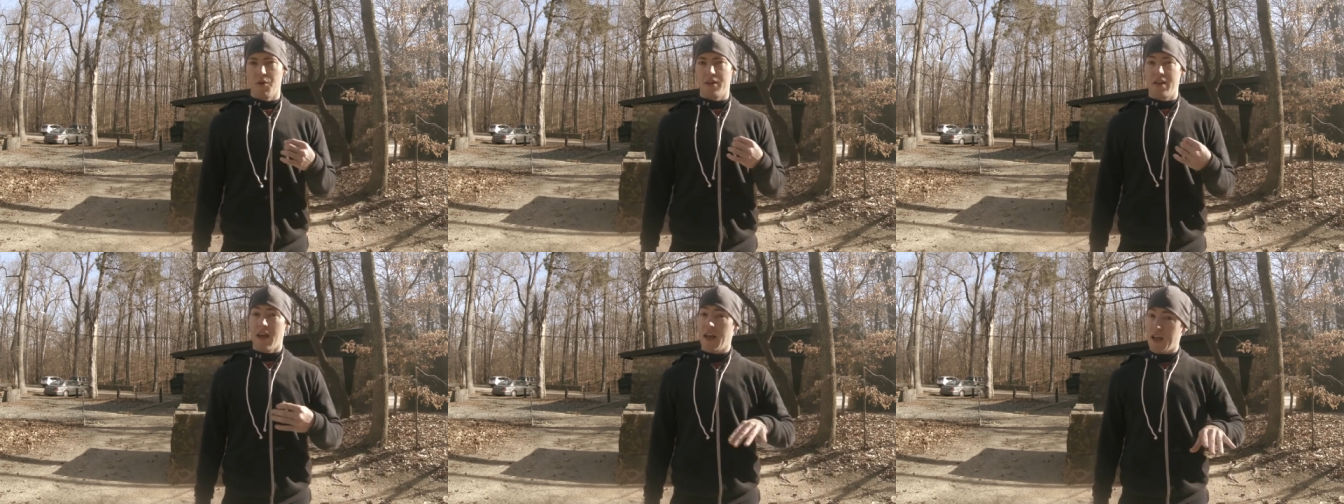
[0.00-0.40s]

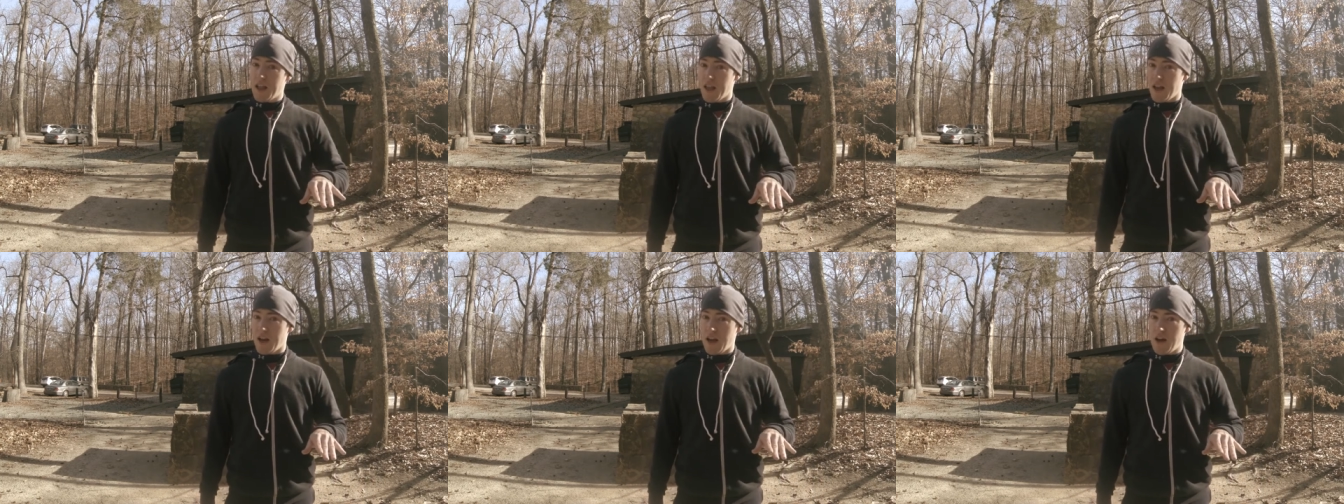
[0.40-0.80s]
we take
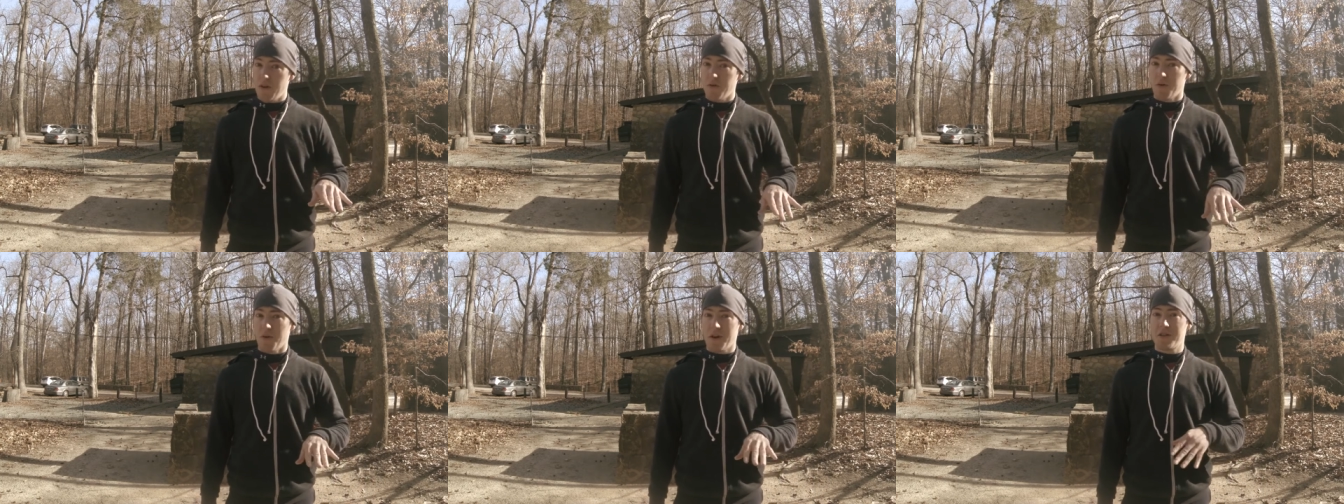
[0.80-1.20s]
that
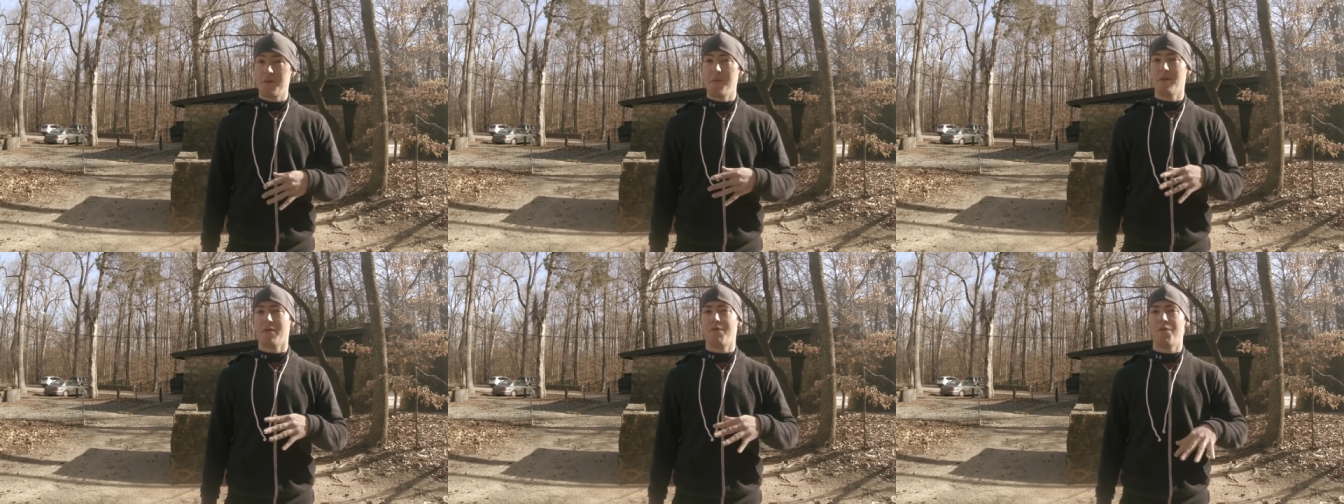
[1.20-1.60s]
out, you'll
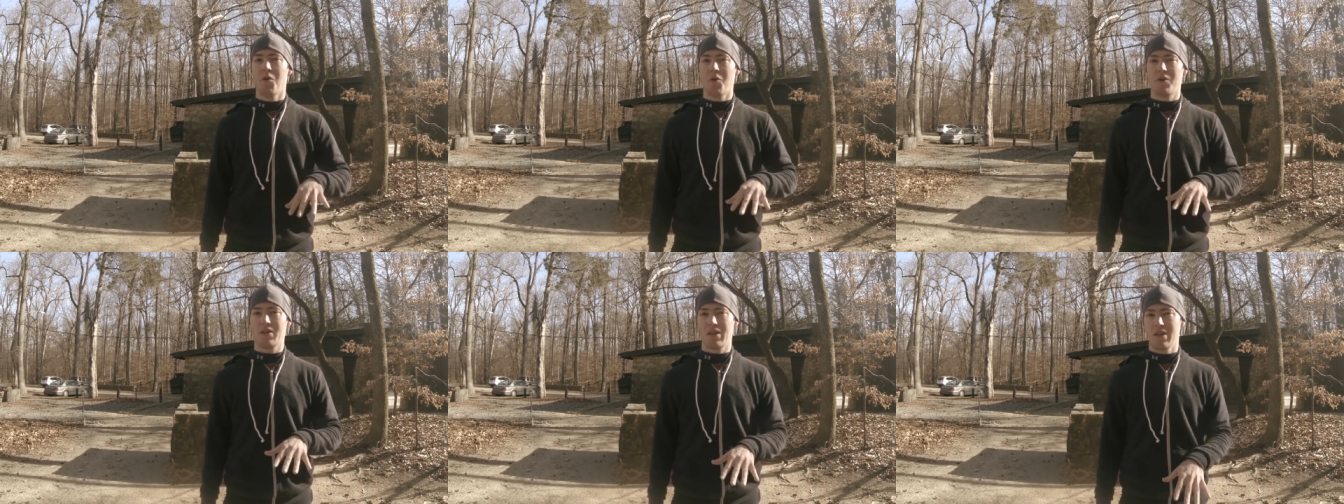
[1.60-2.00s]
actually be able to
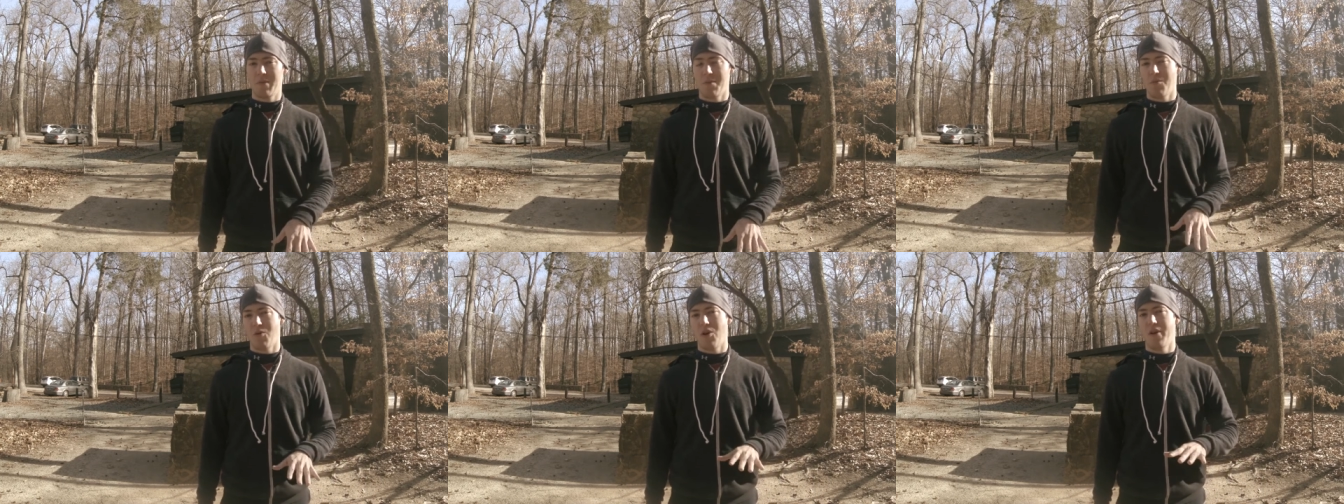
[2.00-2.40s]
focus a
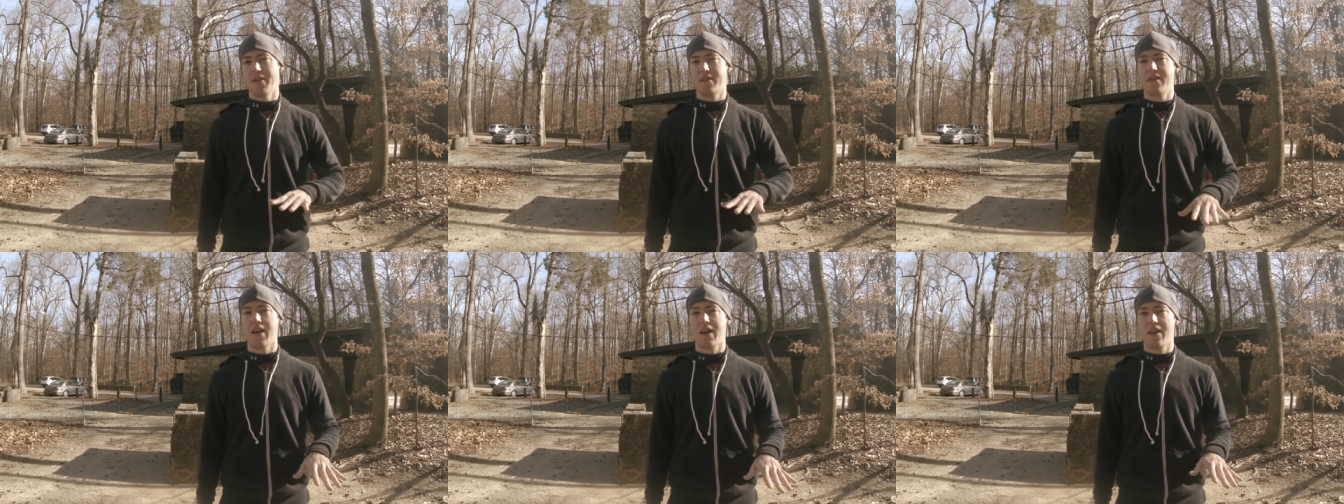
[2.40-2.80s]
little bit more on
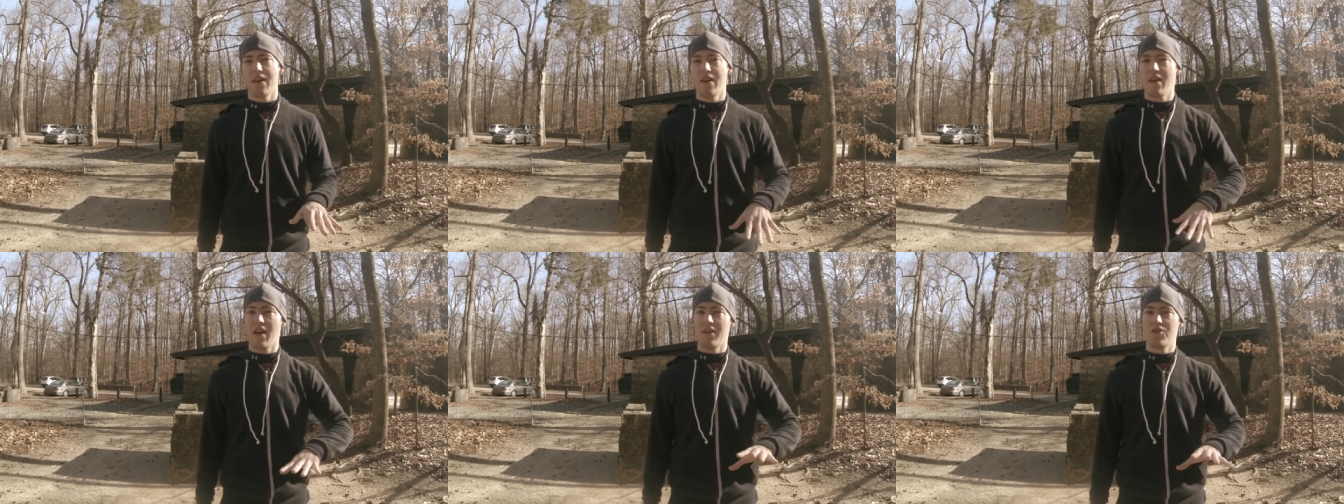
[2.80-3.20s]
the
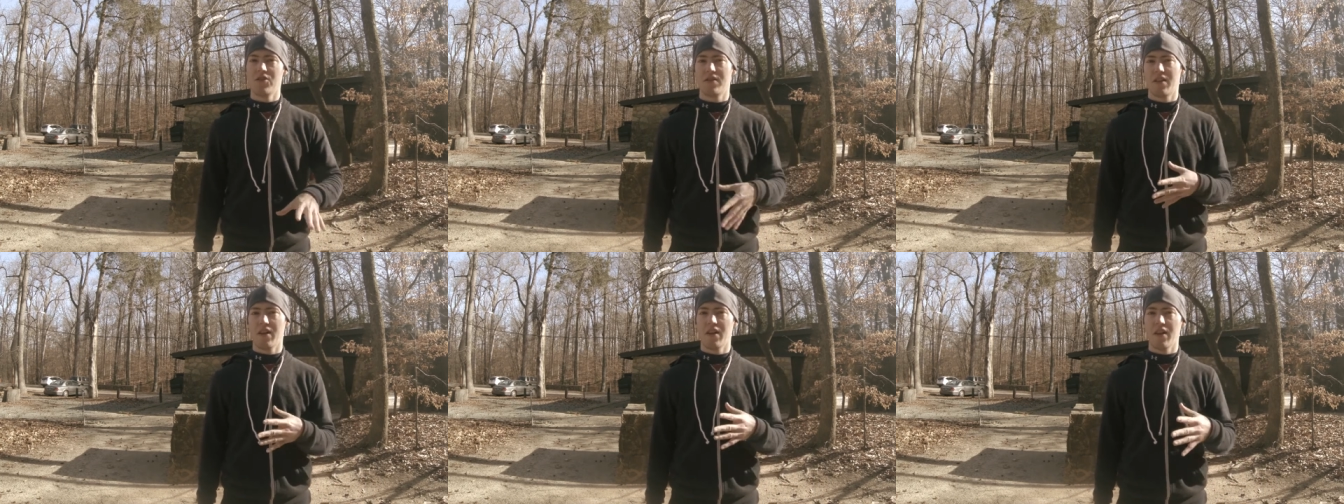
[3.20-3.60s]
technique and
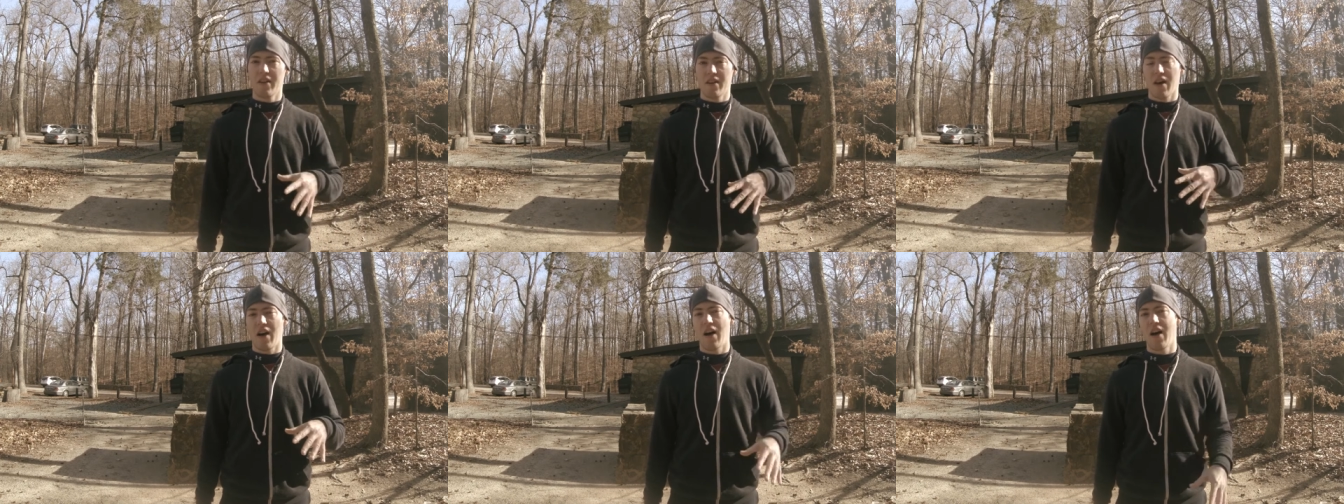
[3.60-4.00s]
just
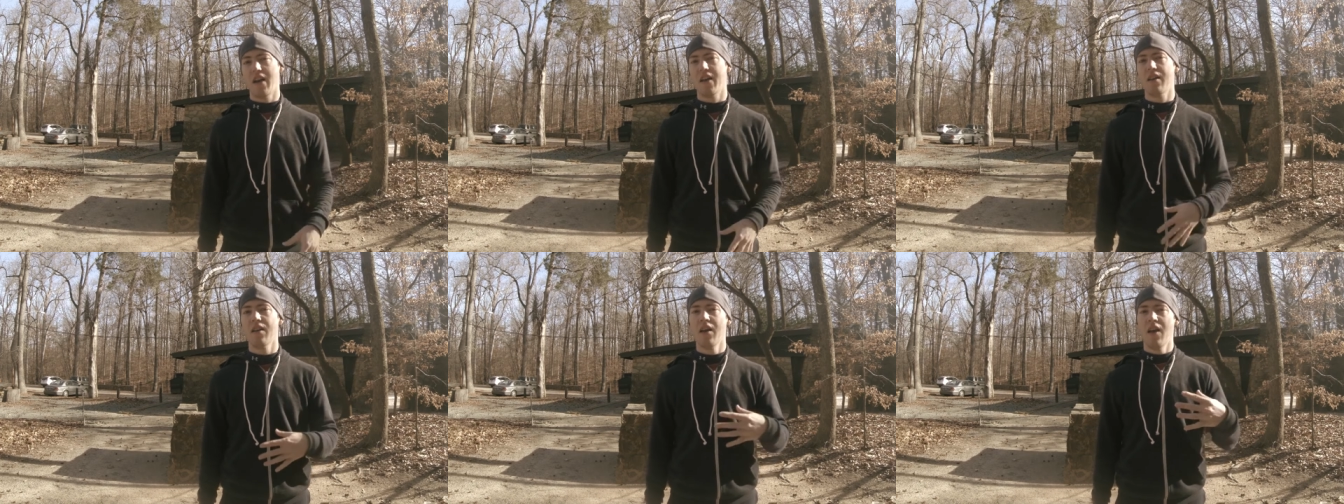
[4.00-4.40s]
getting the
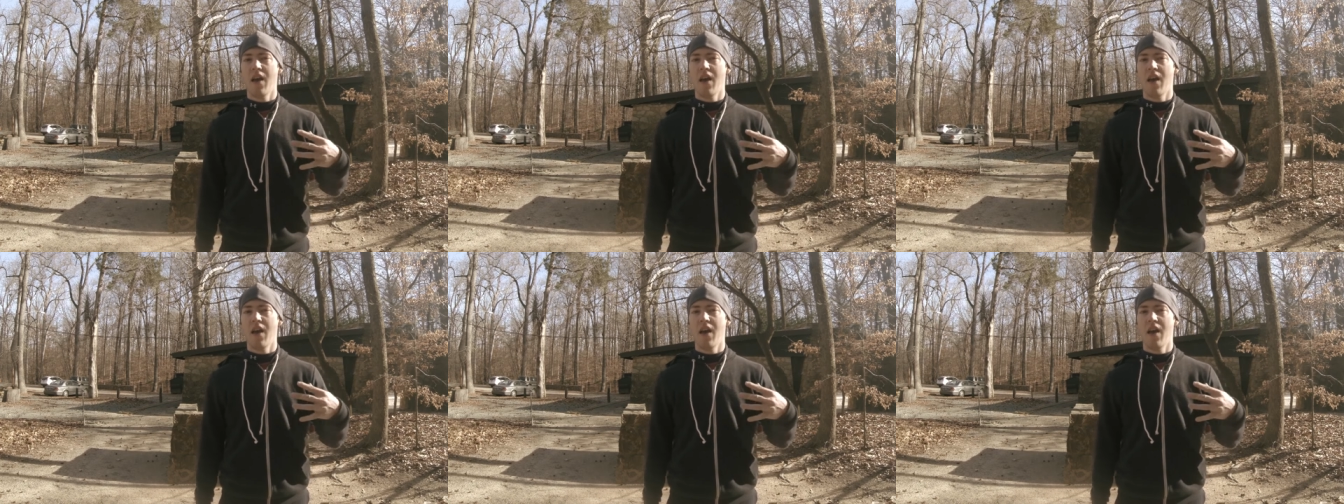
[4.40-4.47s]
height